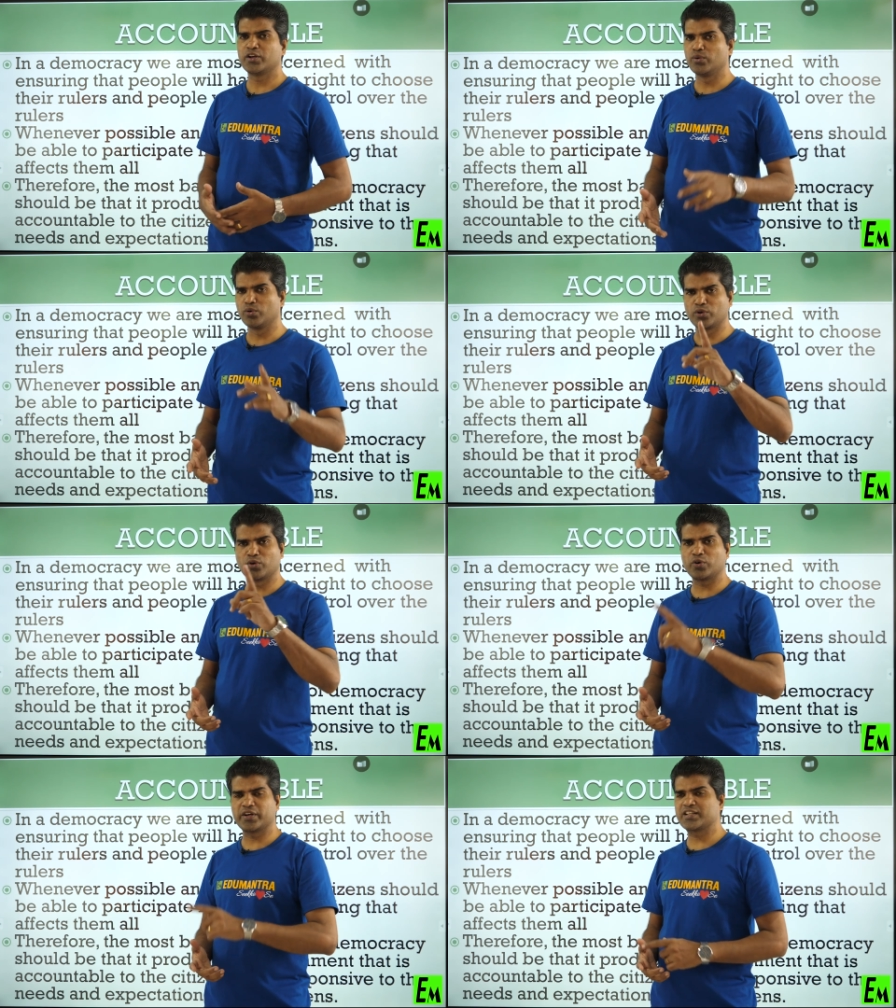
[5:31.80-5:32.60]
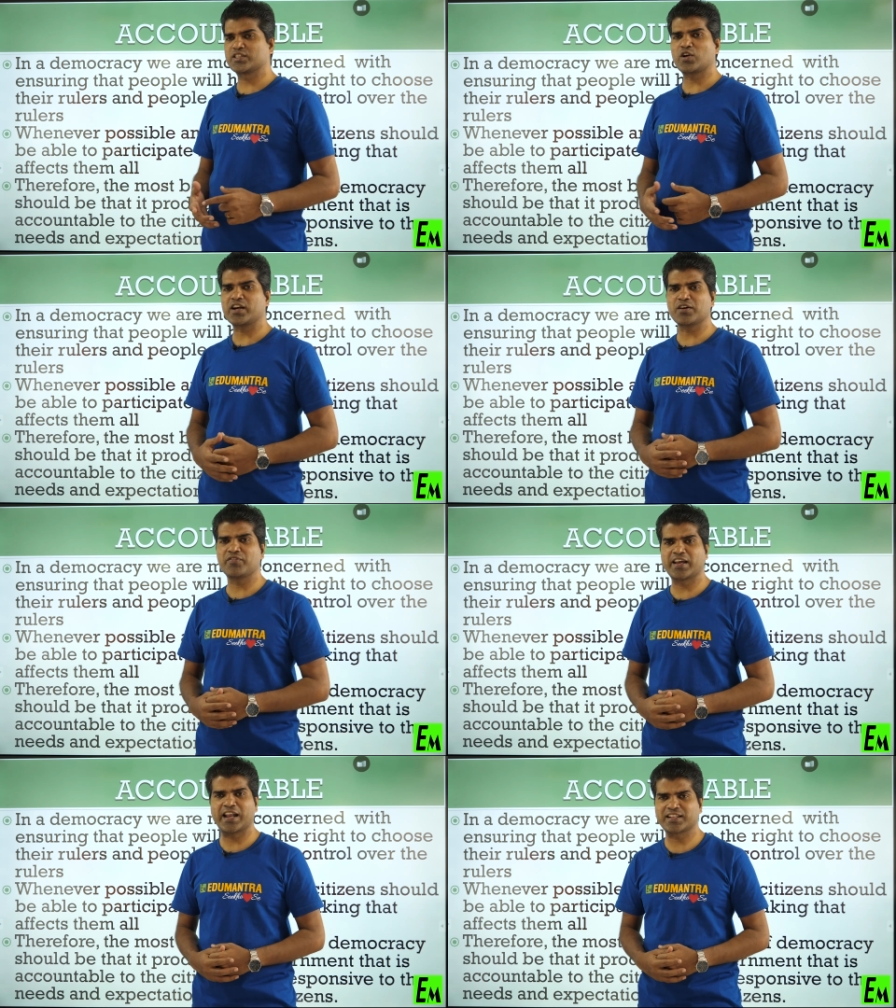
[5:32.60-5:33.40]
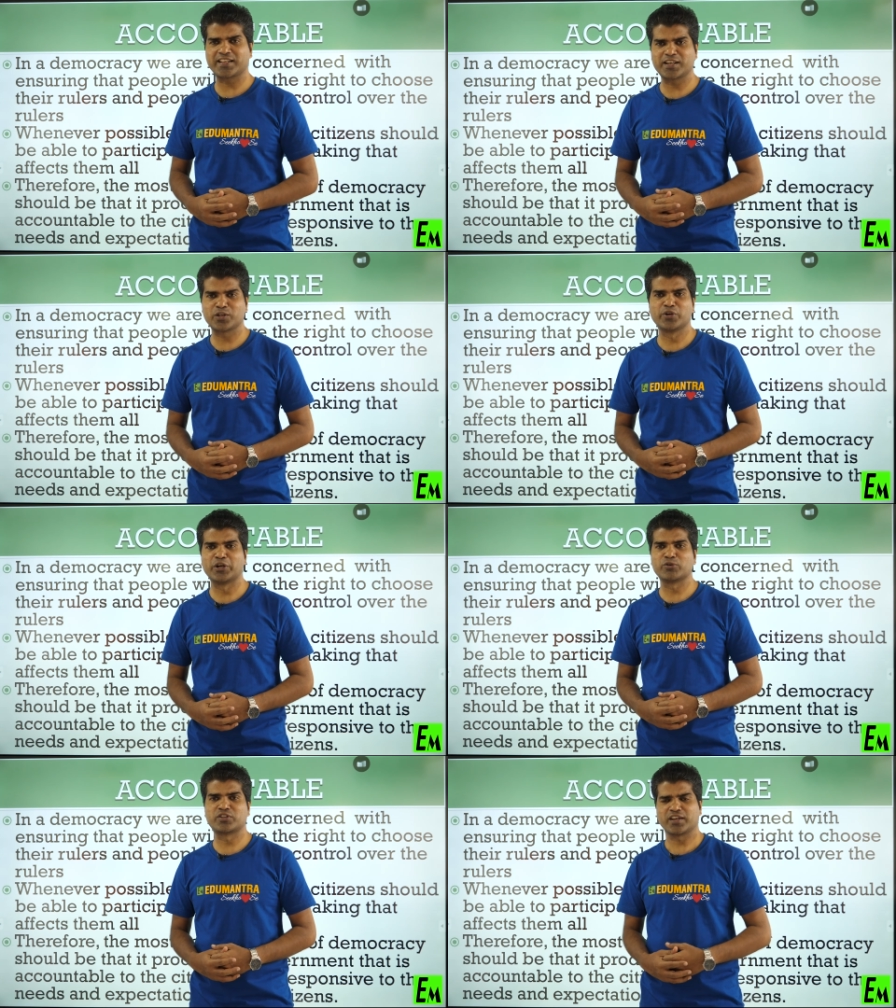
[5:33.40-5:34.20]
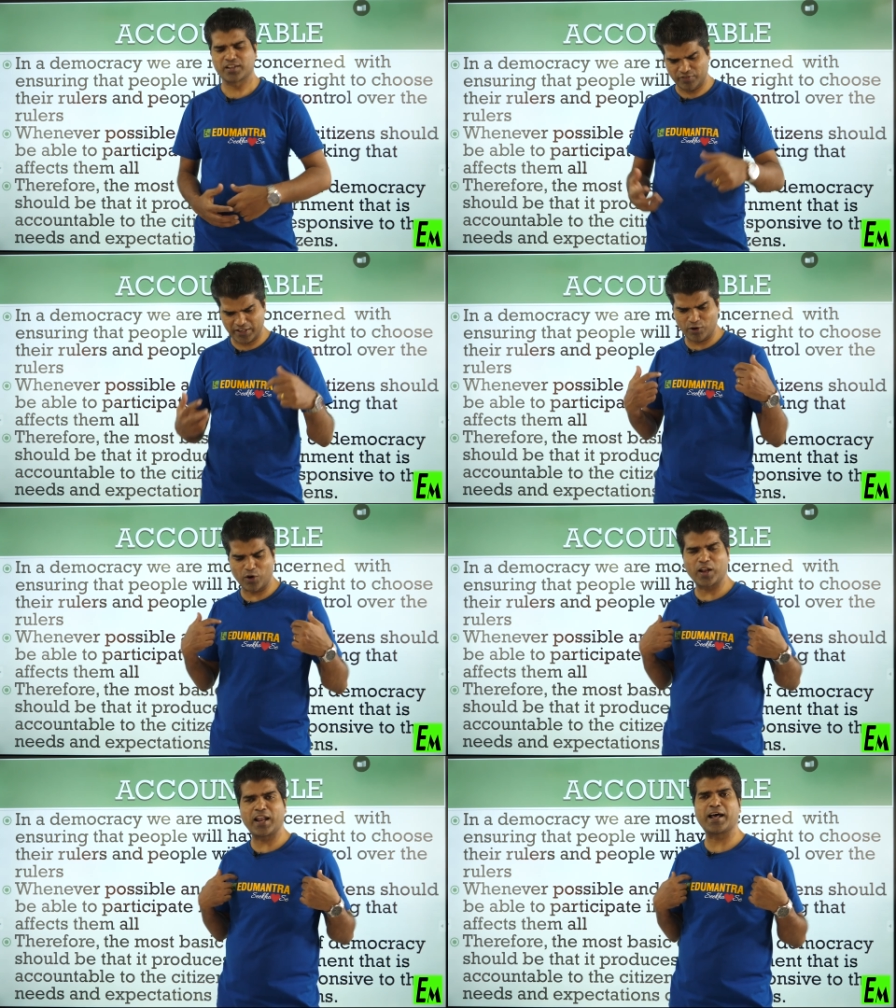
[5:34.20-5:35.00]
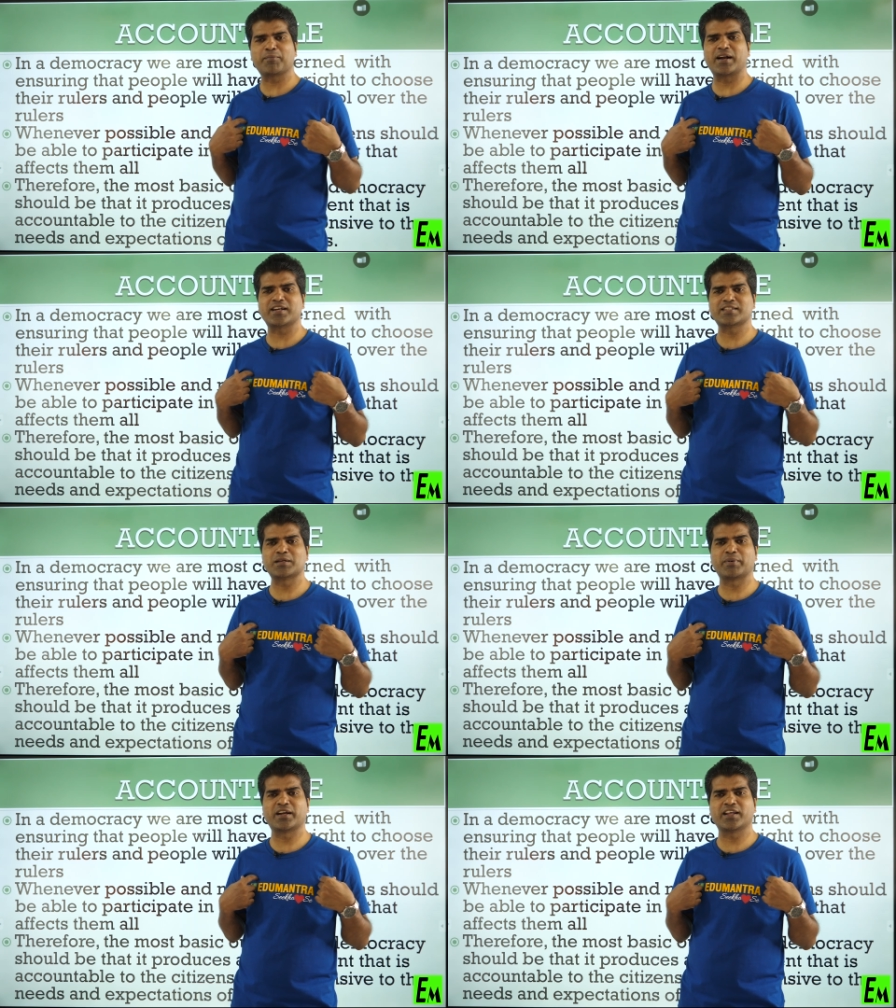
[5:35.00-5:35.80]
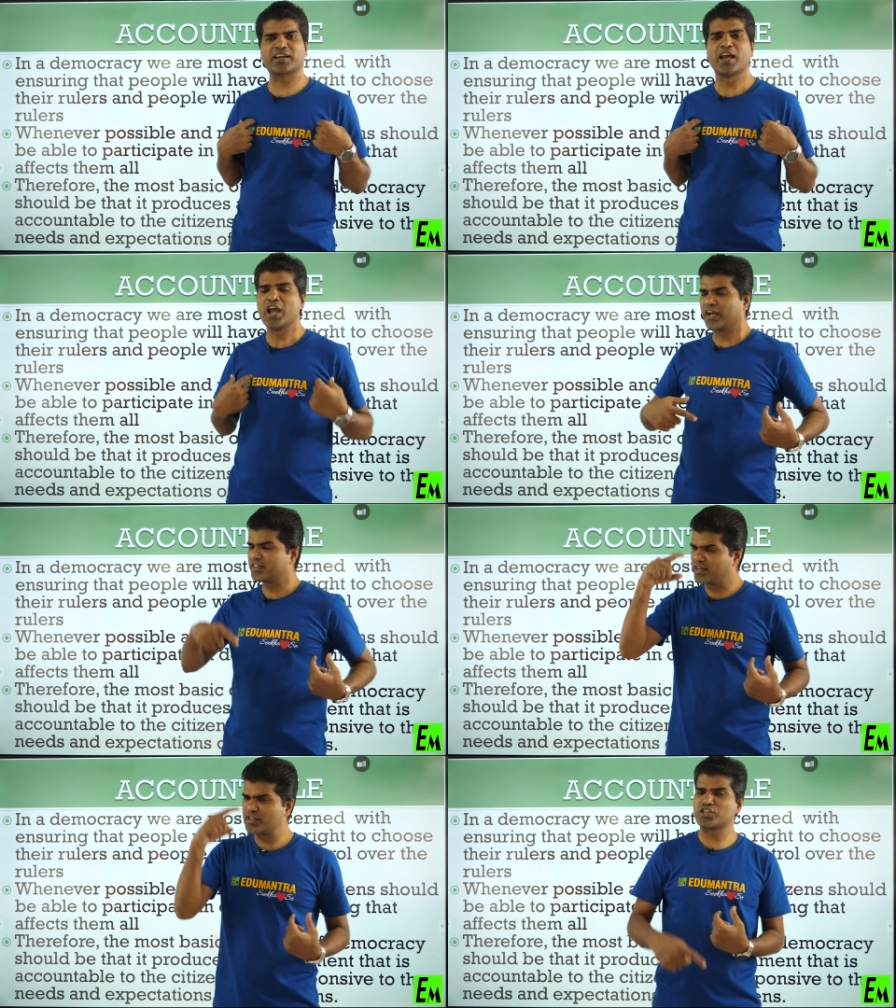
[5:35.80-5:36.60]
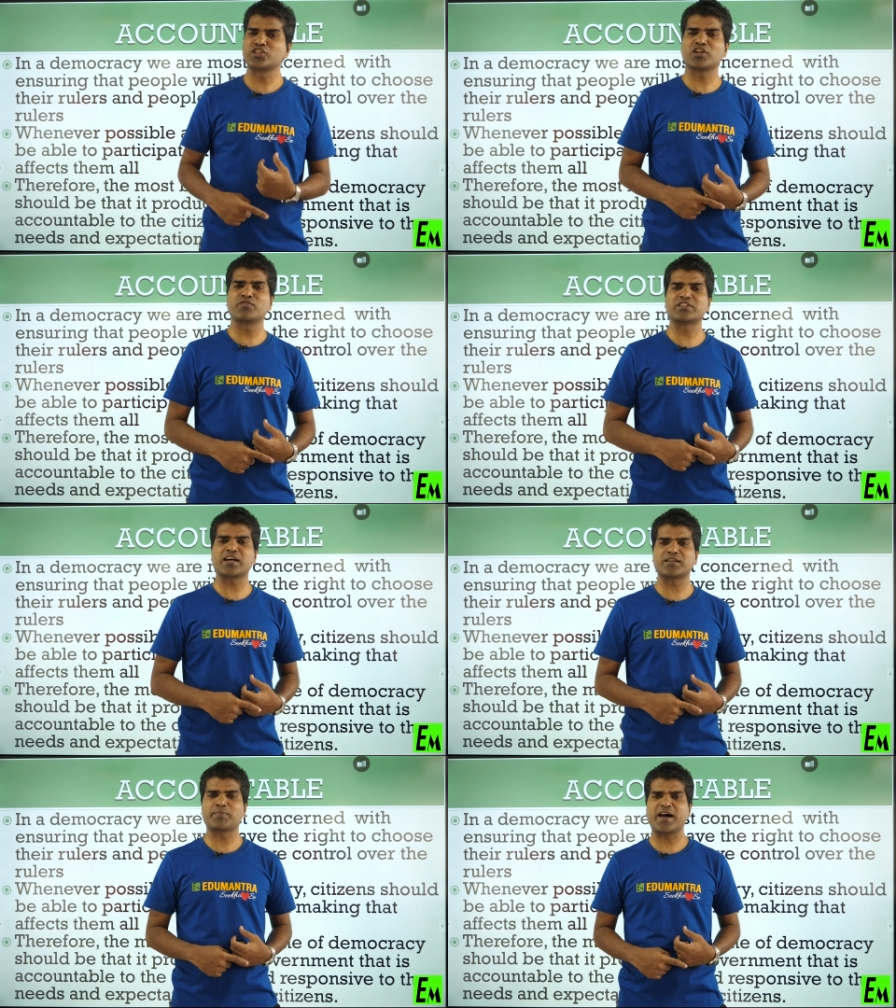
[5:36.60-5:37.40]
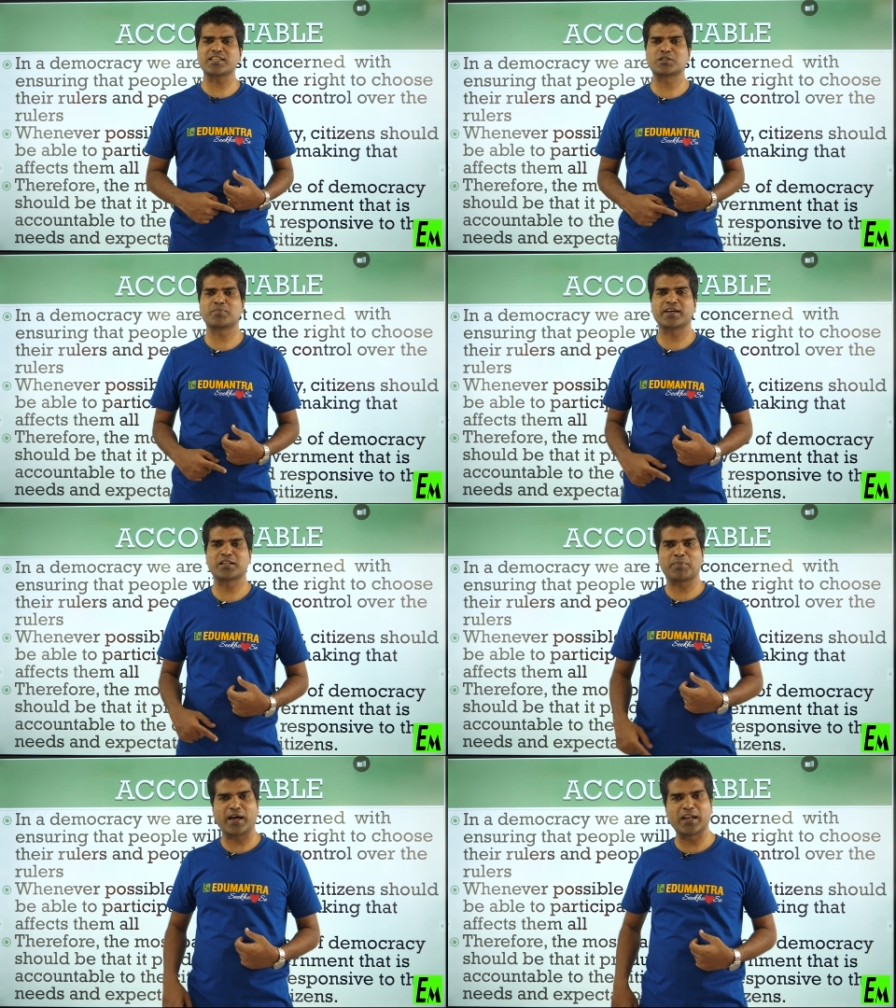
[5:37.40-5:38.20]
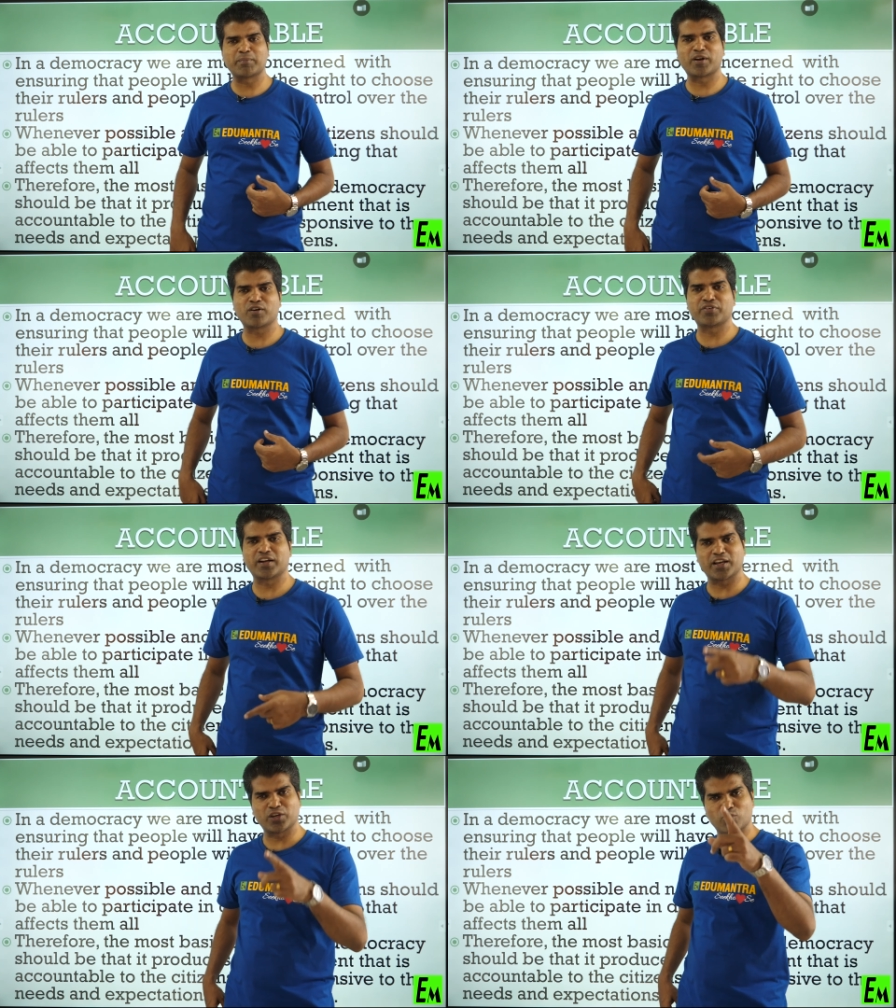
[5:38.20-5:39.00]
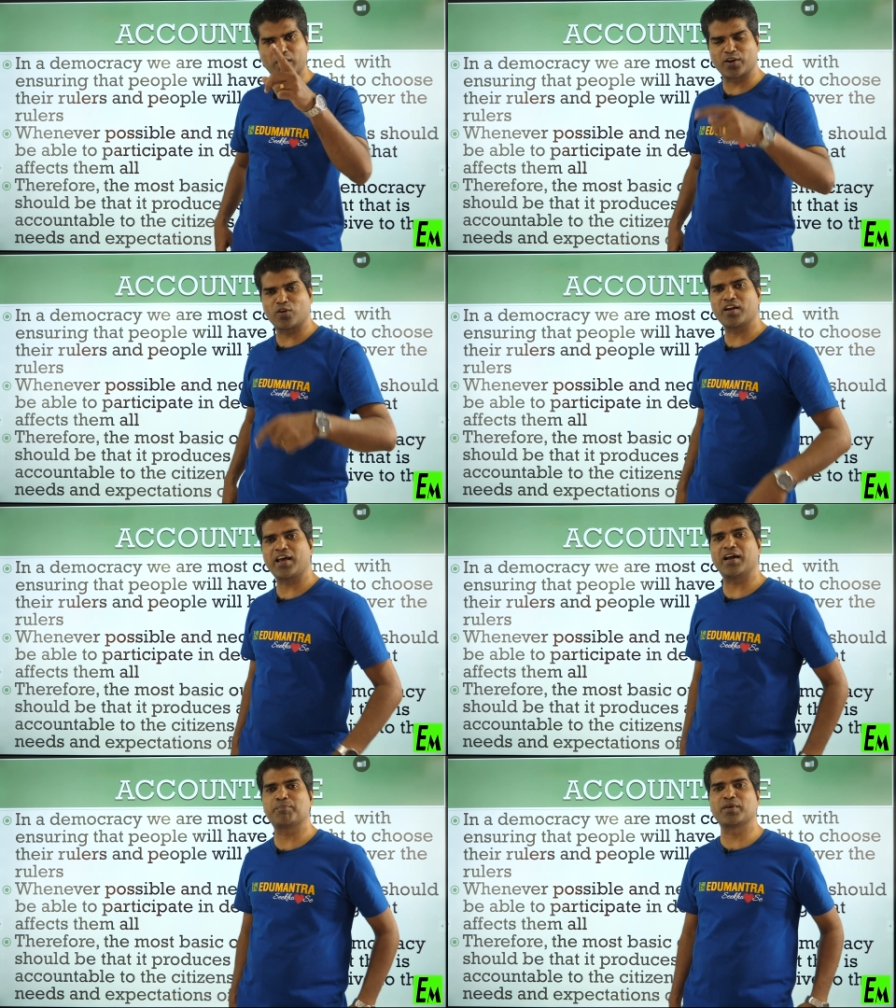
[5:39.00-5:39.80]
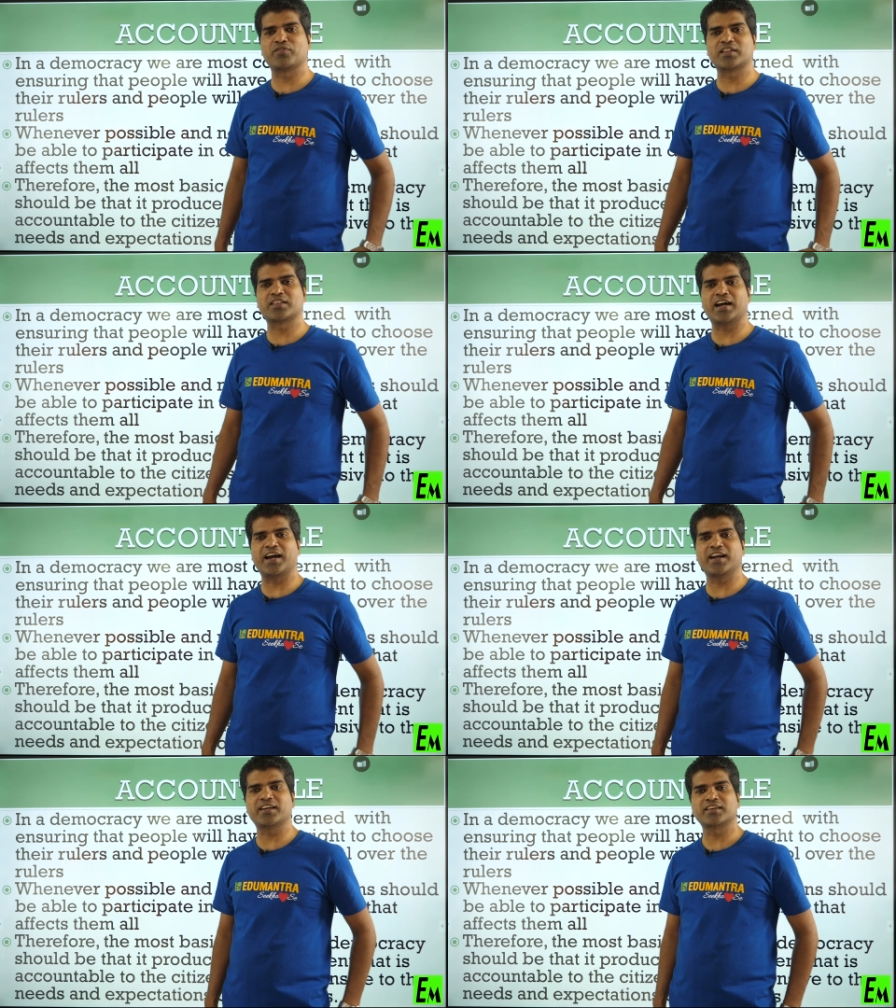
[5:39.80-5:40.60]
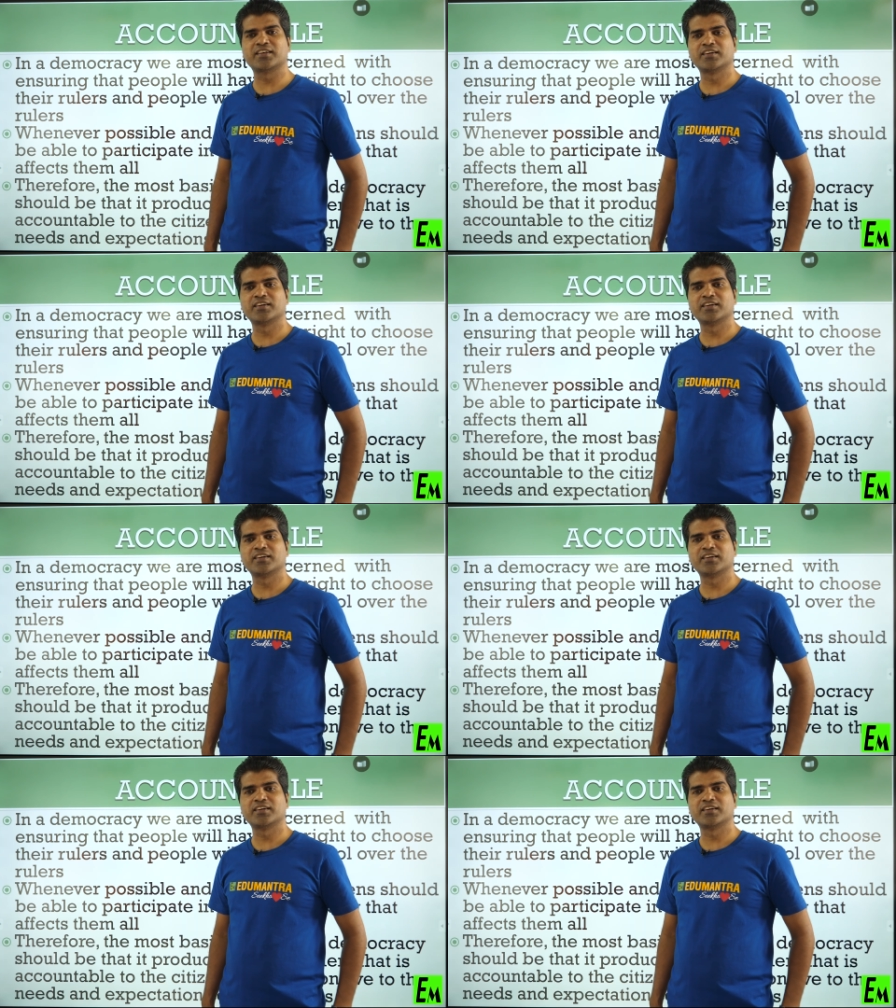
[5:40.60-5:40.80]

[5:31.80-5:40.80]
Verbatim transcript: No, it is not the way like that. You need to think we all are participating. The decision which are passed by the Parliament of India, you are not happy with that,